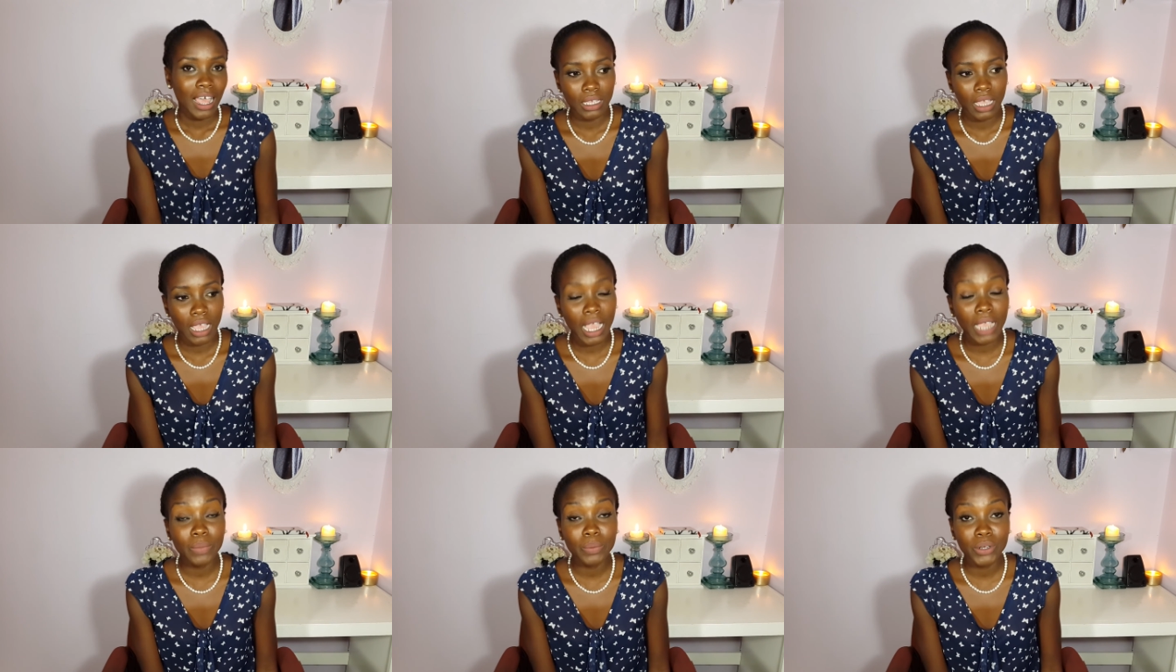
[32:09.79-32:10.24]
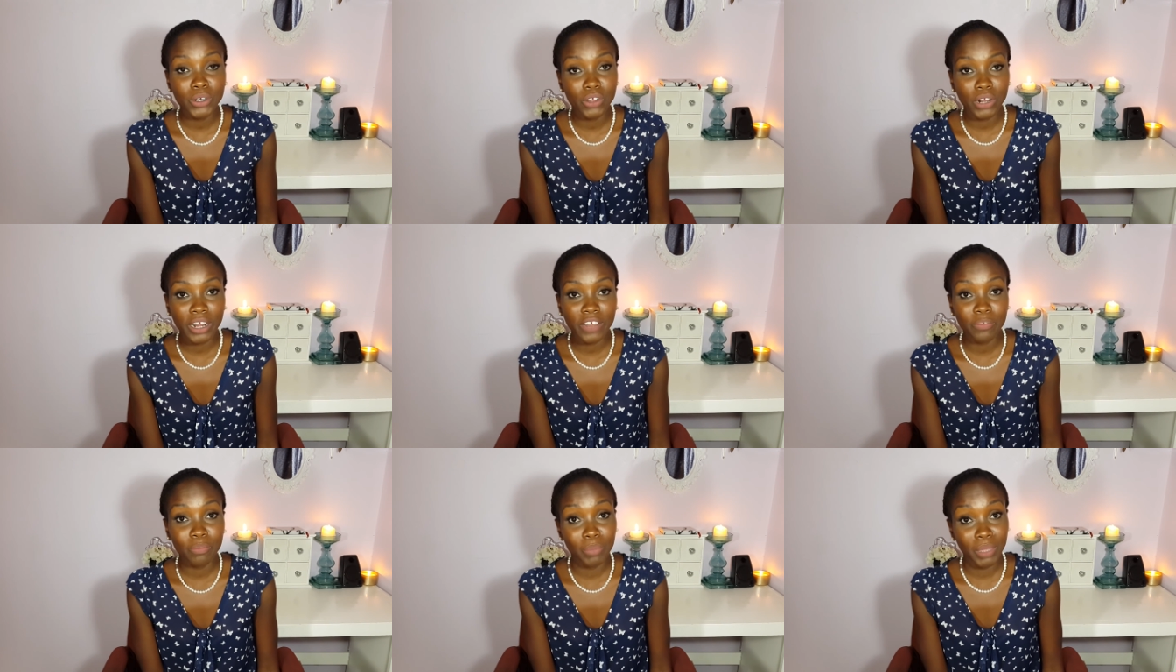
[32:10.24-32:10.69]
I would not
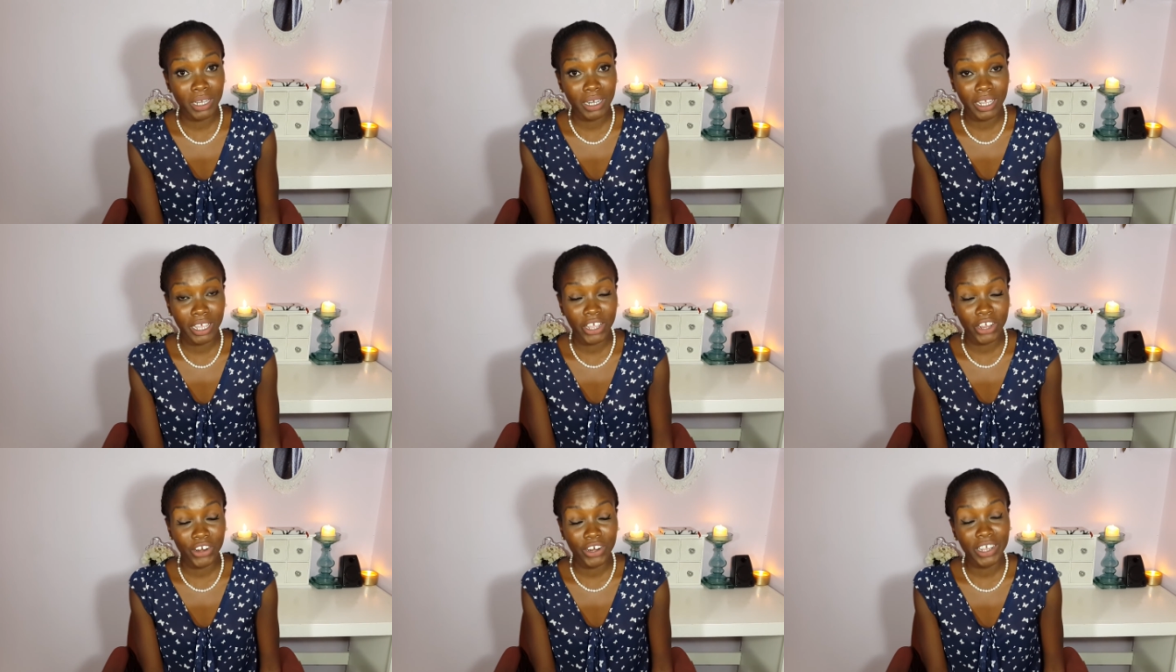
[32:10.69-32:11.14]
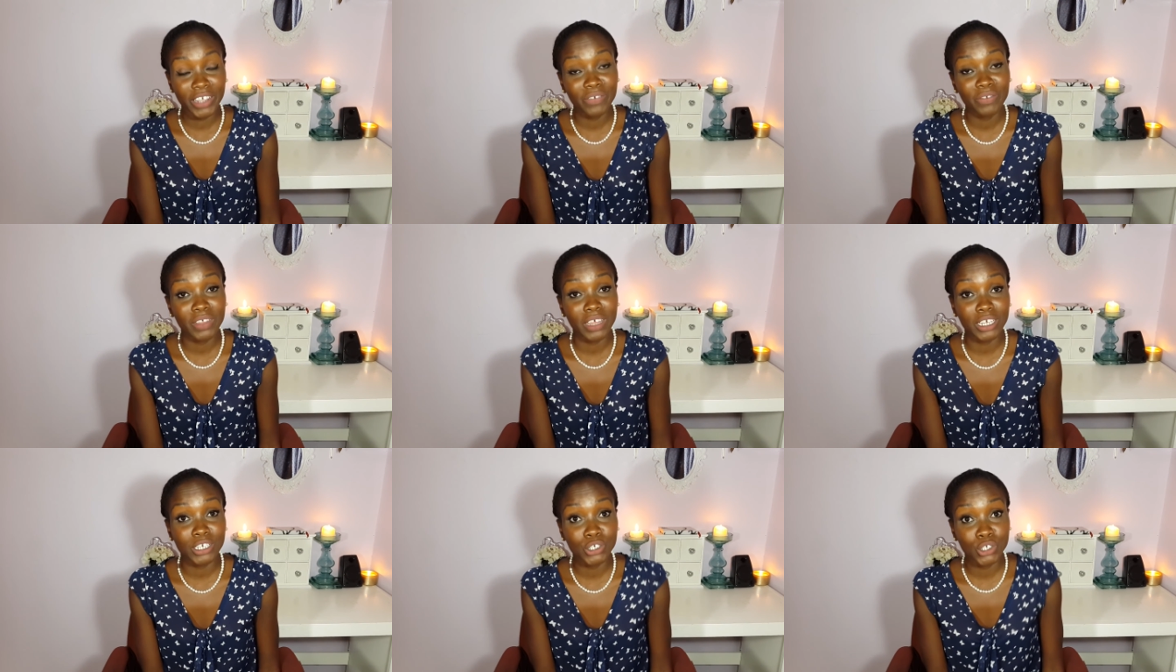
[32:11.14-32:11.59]
have been here if
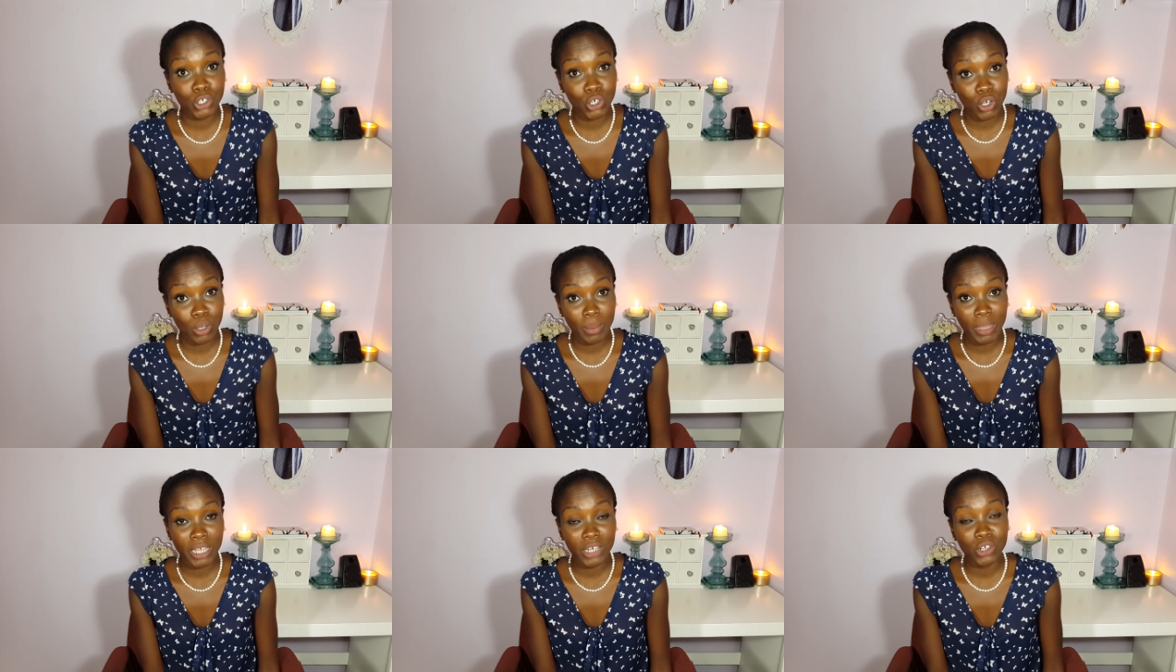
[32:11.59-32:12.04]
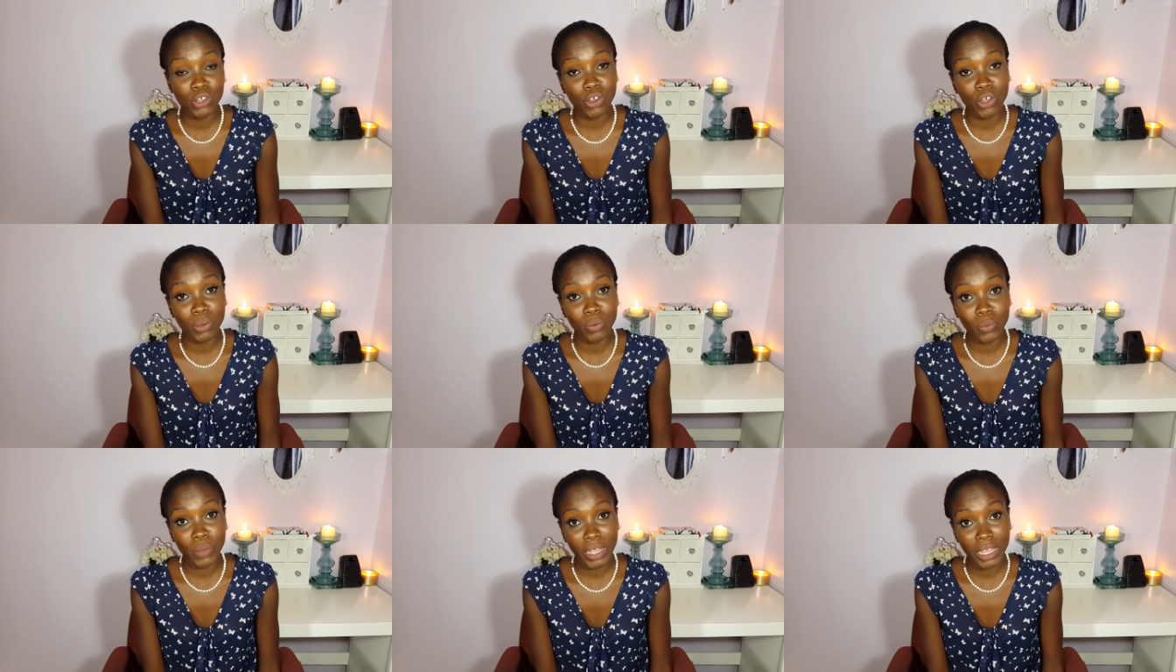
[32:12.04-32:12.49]
that job had
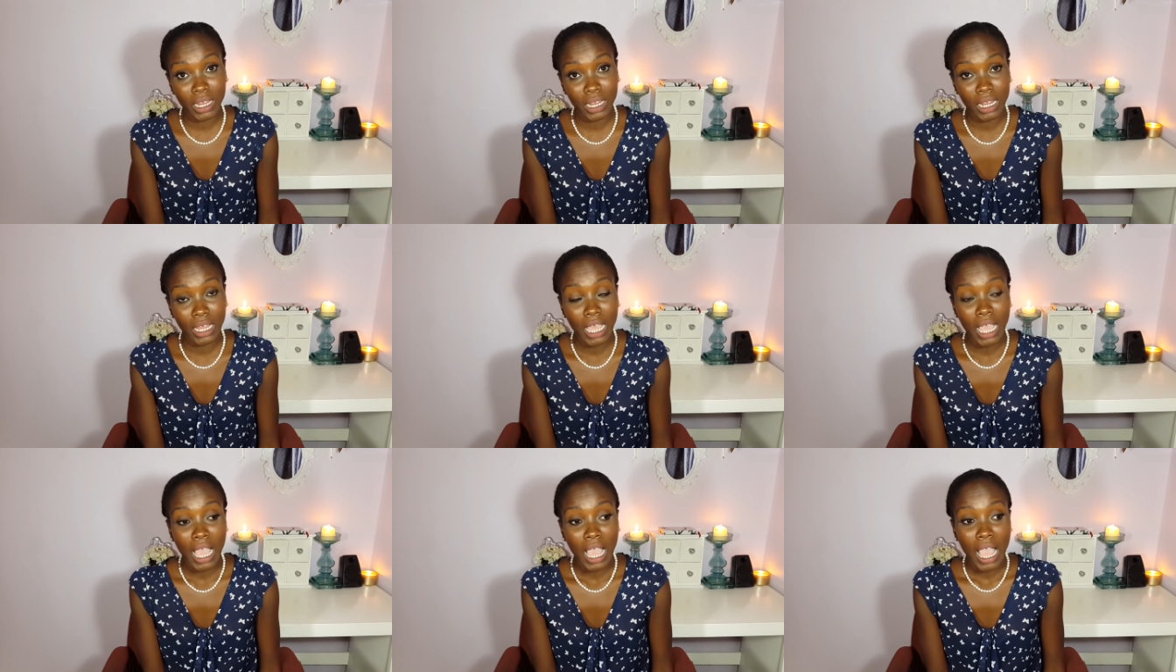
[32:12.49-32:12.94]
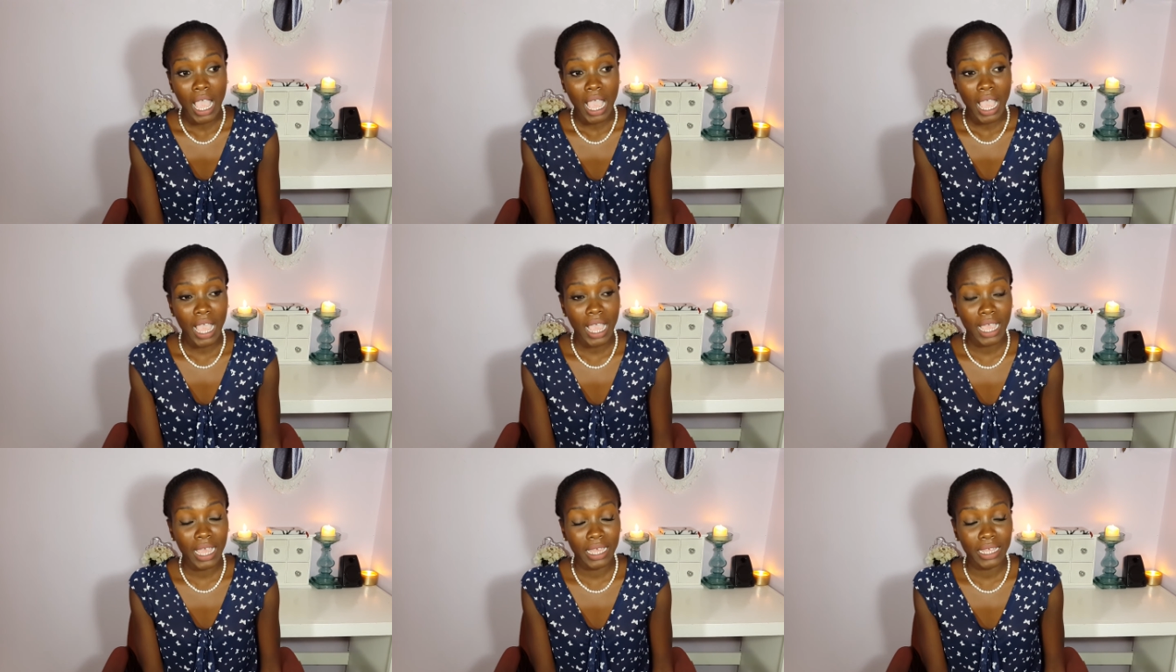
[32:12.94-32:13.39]
gone well.
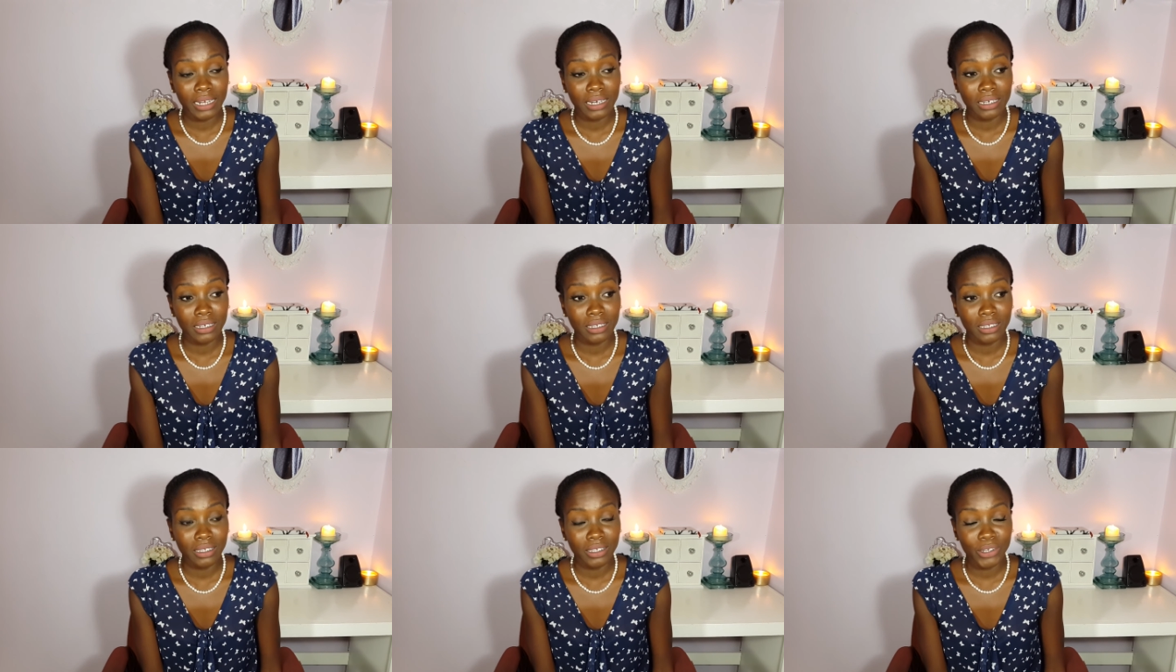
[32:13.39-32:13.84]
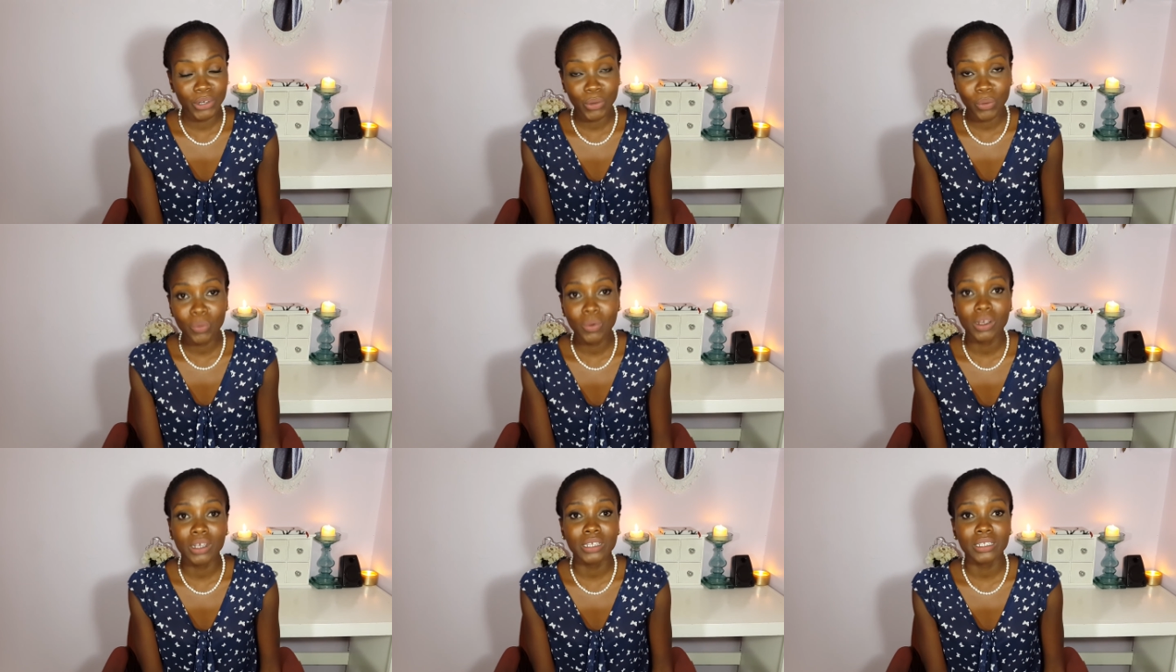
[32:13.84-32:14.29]
And you know
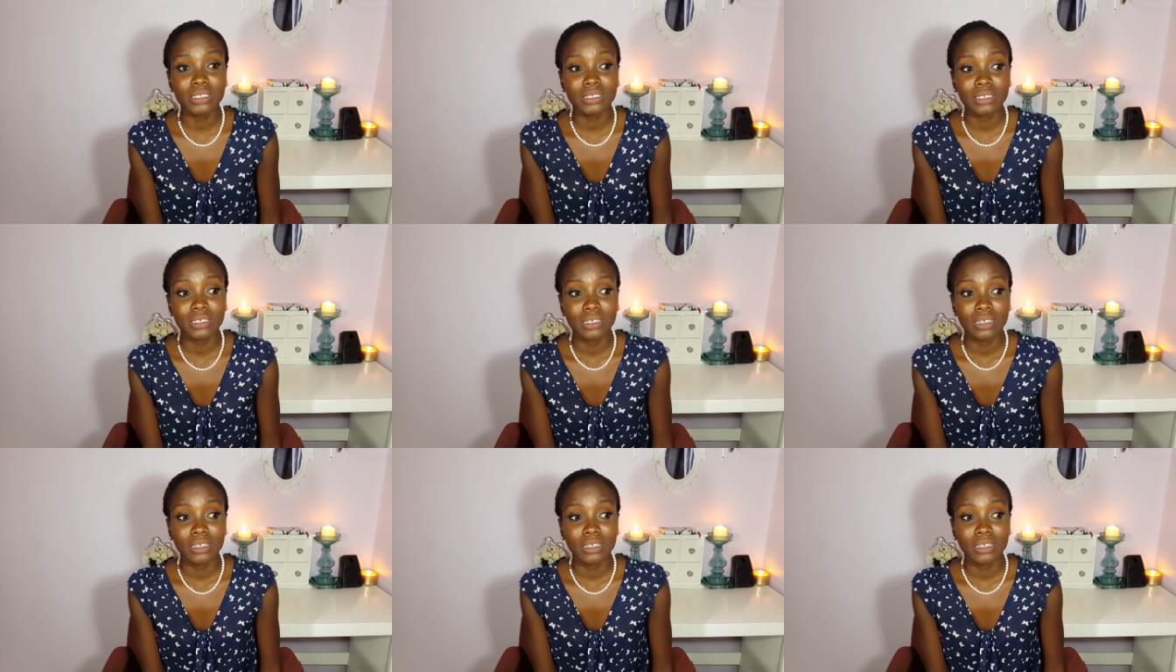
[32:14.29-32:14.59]
what?